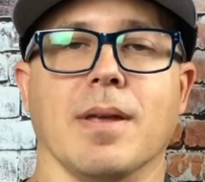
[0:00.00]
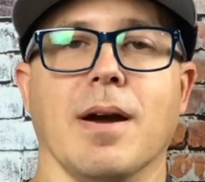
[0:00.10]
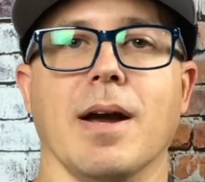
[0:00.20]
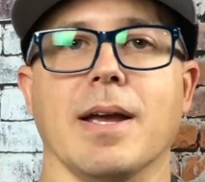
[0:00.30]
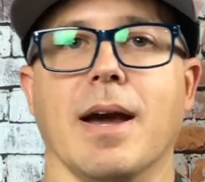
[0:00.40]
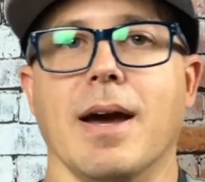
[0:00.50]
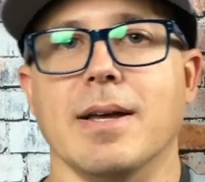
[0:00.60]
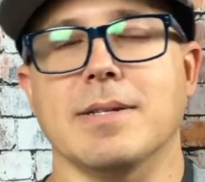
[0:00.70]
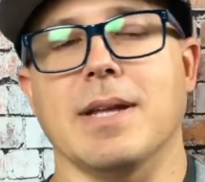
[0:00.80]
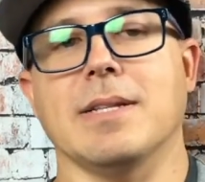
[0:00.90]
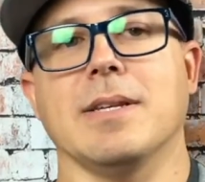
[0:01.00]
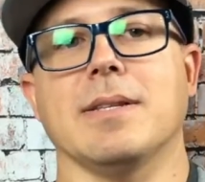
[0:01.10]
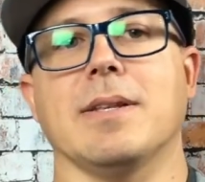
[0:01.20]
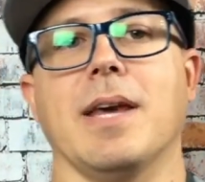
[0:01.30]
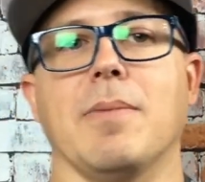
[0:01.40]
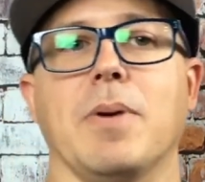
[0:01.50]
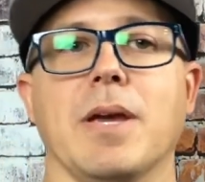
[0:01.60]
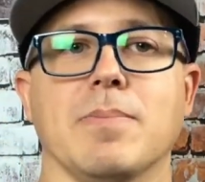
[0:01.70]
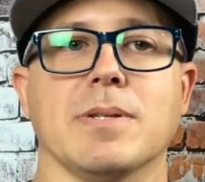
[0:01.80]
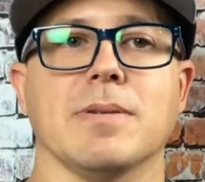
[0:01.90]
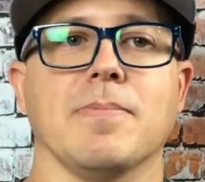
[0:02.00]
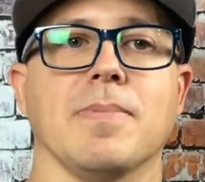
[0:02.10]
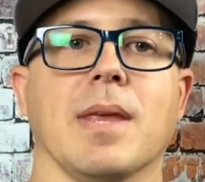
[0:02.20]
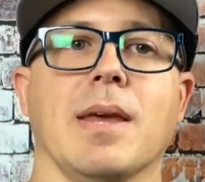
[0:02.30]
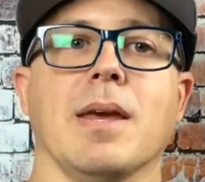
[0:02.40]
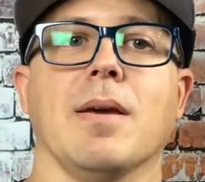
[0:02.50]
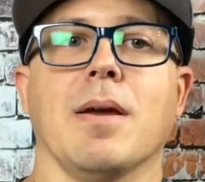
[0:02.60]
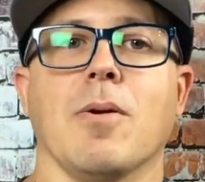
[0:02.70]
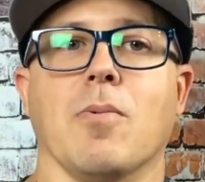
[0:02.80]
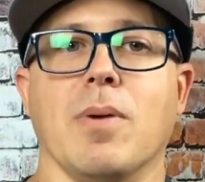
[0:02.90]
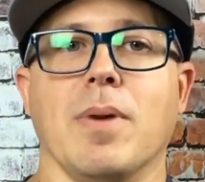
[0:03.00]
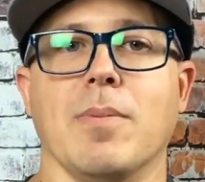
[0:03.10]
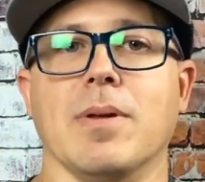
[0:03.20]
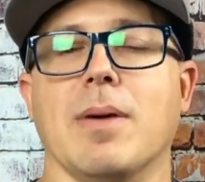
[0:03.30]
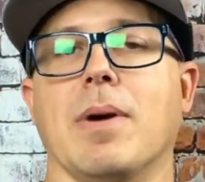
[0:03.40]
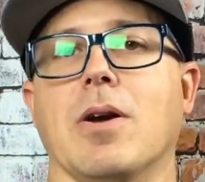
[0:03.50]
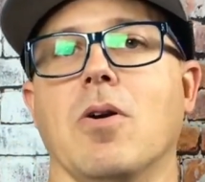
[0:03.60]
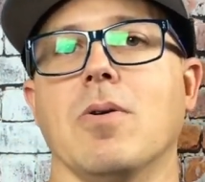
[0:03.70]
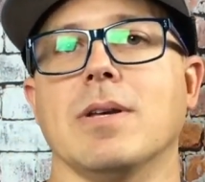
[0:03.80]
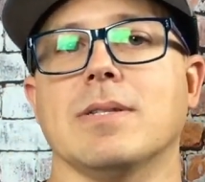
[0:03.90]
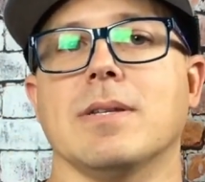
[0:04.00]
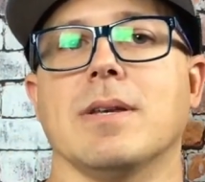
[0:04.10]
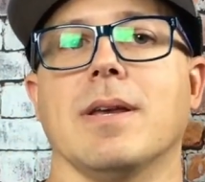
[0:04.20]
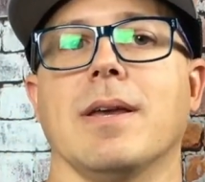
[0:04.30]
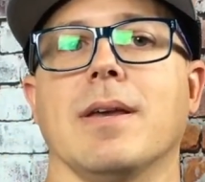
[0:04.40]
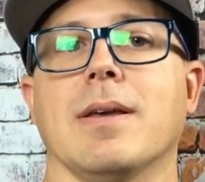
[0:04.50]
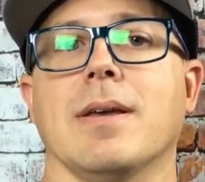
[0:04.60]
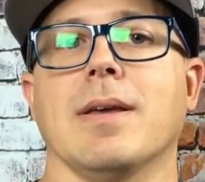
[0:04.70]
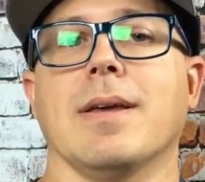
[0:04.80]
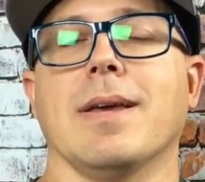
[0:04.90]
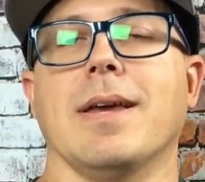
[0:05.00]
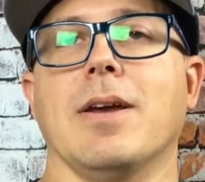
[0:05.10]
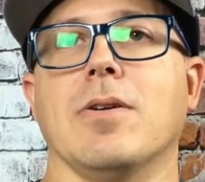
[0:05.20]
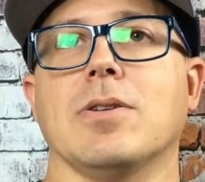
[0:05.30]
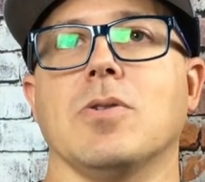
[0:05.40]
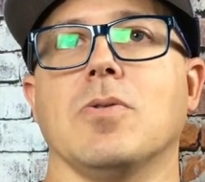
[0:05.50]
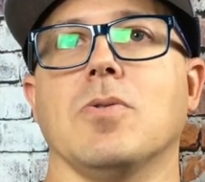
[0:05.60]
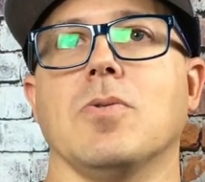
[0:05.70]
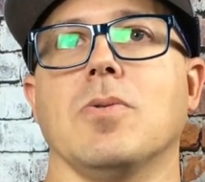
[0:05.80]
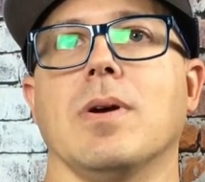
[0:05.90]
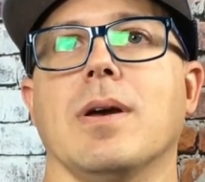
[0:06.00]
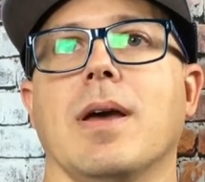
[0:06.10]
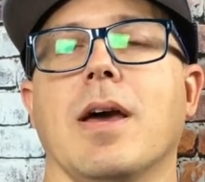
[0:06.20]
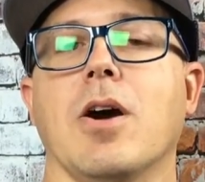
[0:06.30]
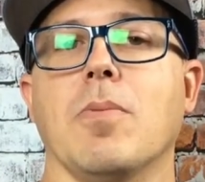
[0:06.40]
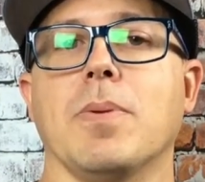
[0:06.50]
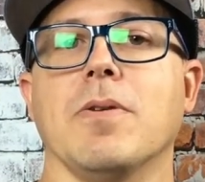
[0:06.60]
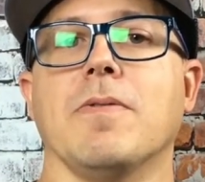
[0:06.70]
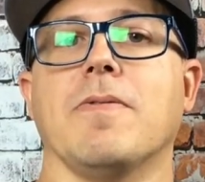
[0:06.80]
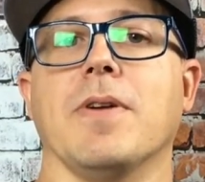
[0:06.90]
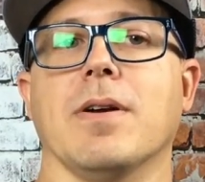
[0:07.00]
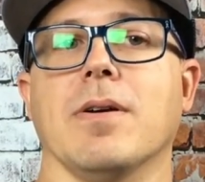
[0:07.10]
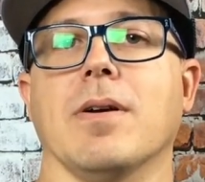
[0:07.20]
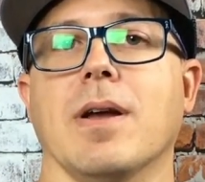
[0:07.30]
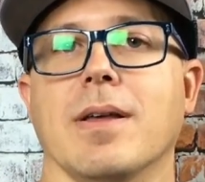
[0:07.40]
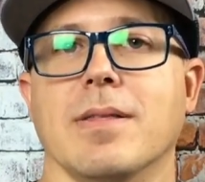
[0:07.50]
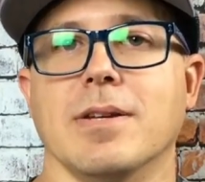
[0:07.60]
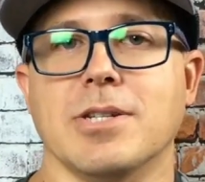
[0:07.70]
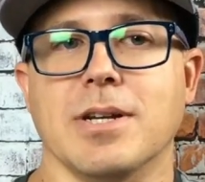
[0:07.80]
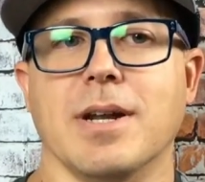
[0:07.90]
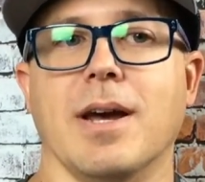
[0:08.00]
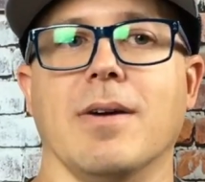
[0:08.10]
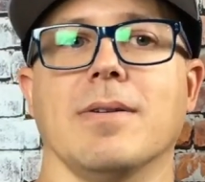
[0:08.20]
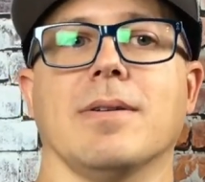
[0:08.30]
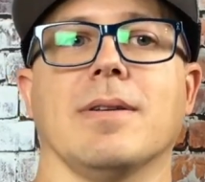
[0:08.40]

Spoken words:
All right, guys, that's it today, peeps. Remember that my goal is here to help you figure this shit out.